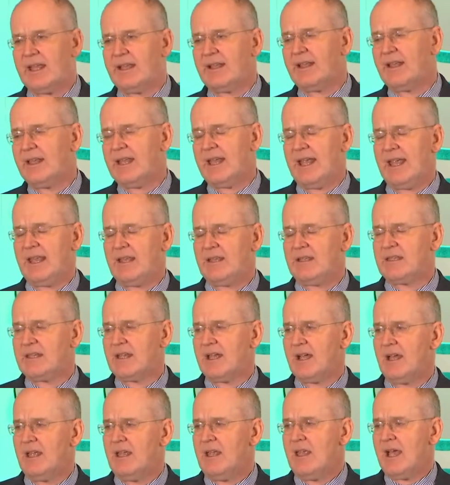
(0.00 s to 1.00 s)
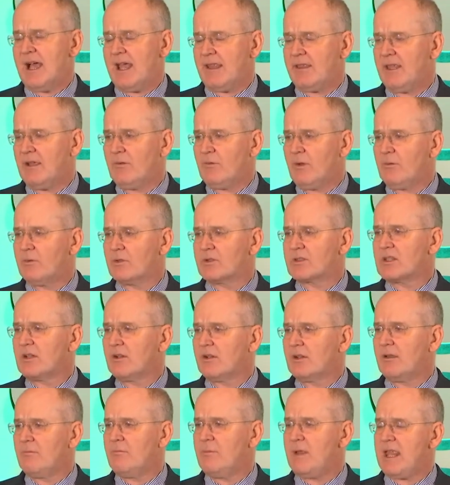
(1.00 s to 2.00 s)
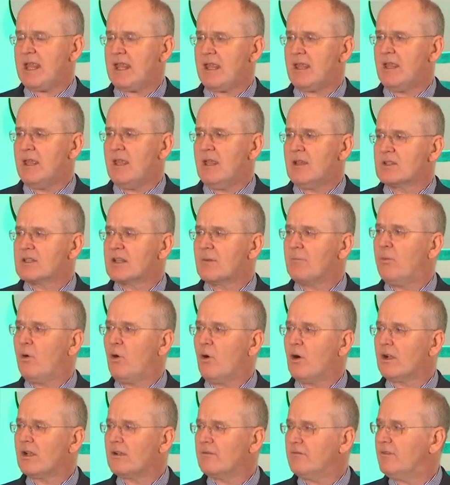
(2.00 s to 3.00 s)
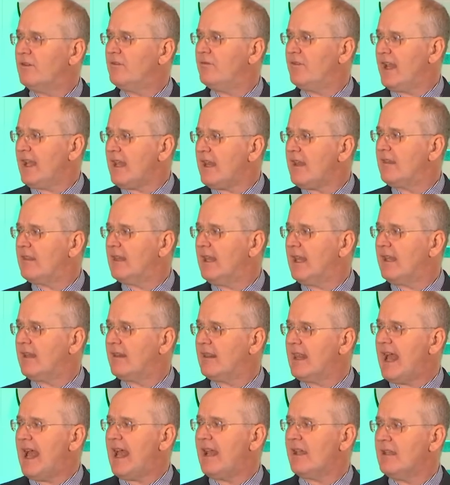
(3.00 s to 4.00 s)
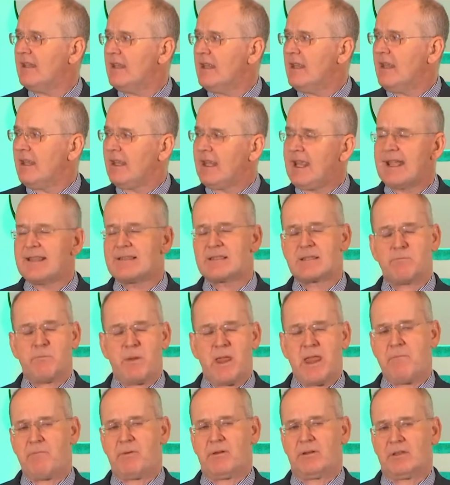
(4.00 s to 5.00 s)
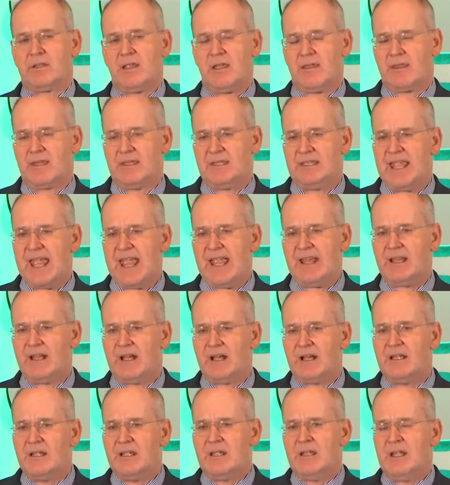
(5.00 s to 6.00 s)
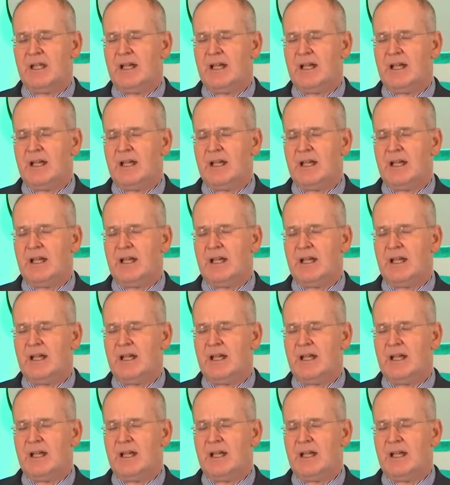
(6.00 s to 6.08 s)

and I think we will certainly be supportive of anything that gets people to the data